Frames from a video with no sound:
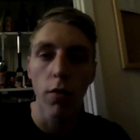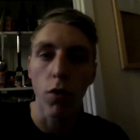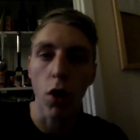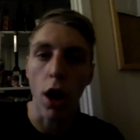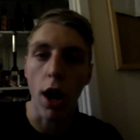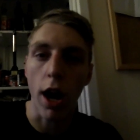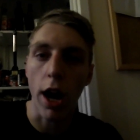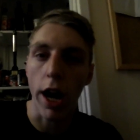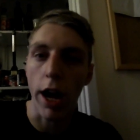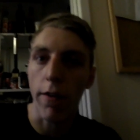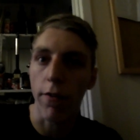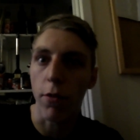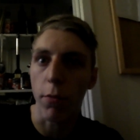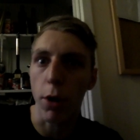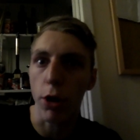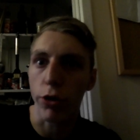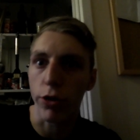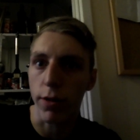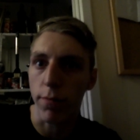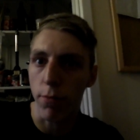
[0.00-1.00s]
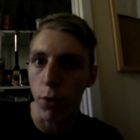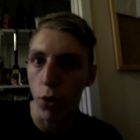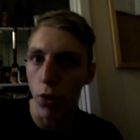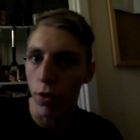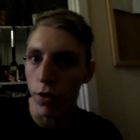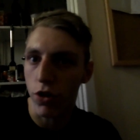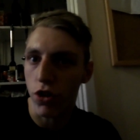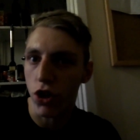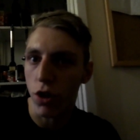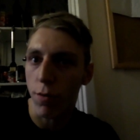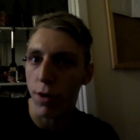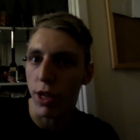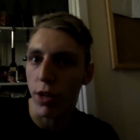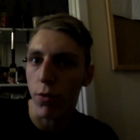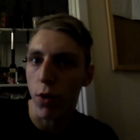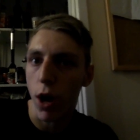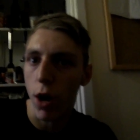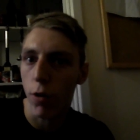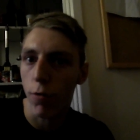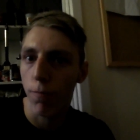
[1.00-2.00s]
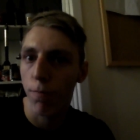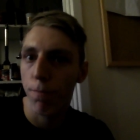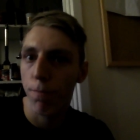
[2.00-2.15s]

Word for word: Right, I have the most important job in the world.